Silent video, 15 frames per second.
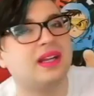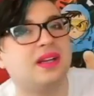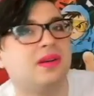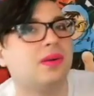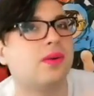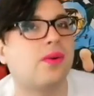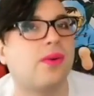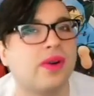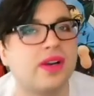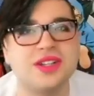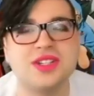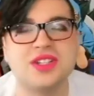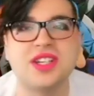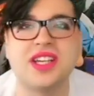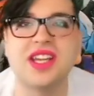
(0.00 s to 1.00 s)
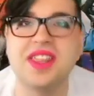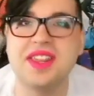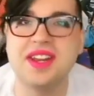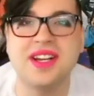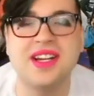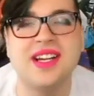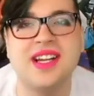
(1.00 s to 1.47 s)
and orange
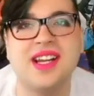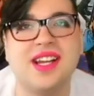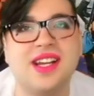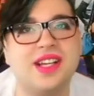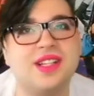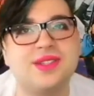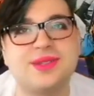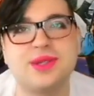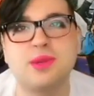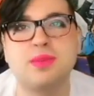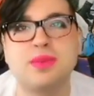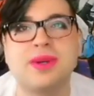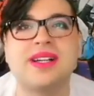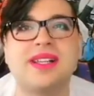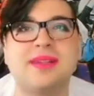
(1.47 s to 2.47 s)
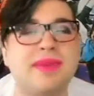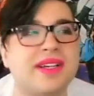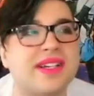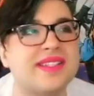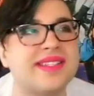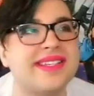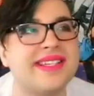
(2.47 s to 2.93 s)
together is so pretty
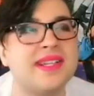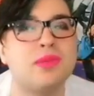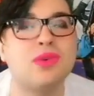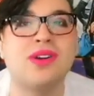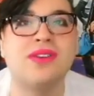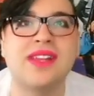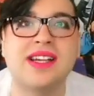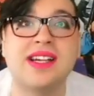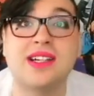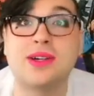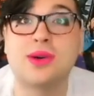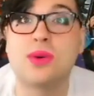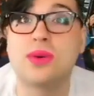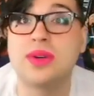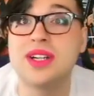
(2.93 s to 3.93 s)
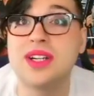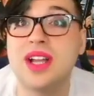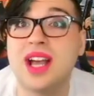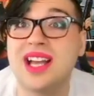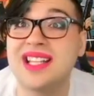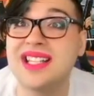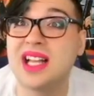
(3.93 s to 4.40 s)
because they did more of like a
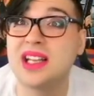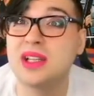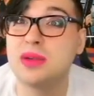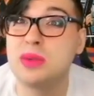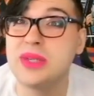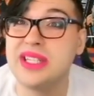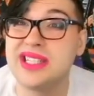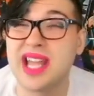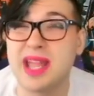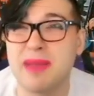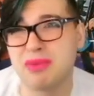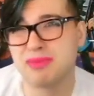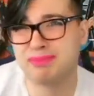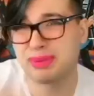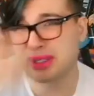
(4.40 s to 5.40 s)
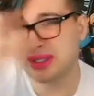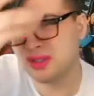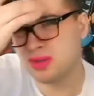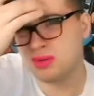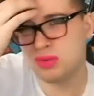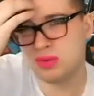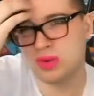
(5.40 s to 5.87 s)
yellowy type of burnt
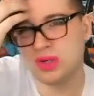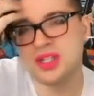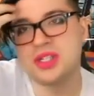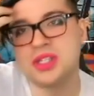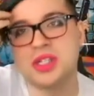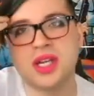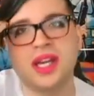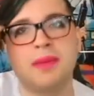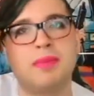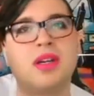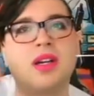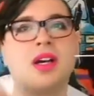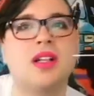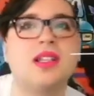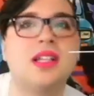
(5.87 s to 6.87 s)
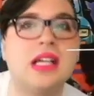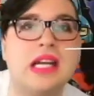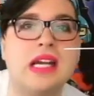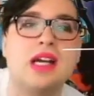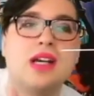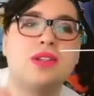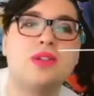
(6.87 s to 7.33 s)
orange type of color.
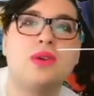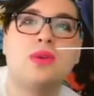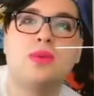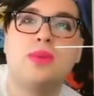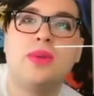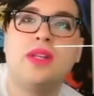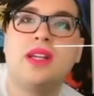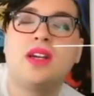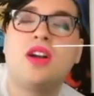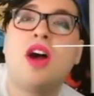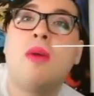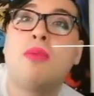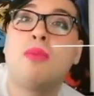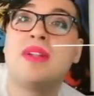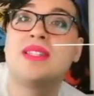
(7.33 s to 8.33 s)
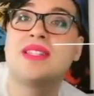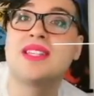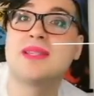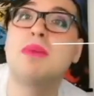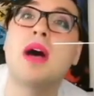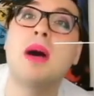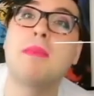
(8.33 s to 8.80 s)
So it really complements
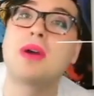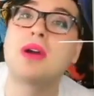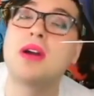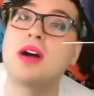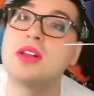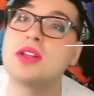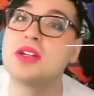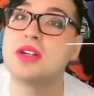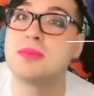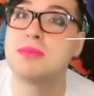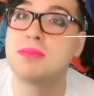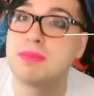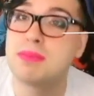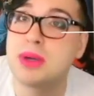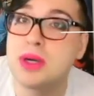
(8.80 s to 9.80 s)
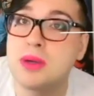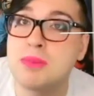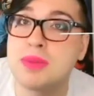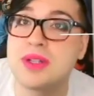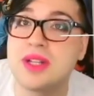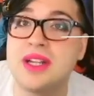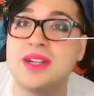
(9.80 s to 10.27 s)
this pop of color of
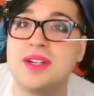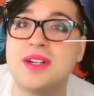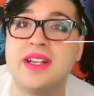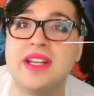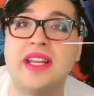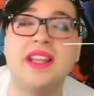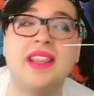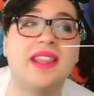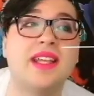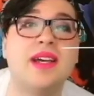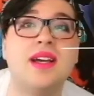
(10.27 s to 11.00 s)
purple underneath.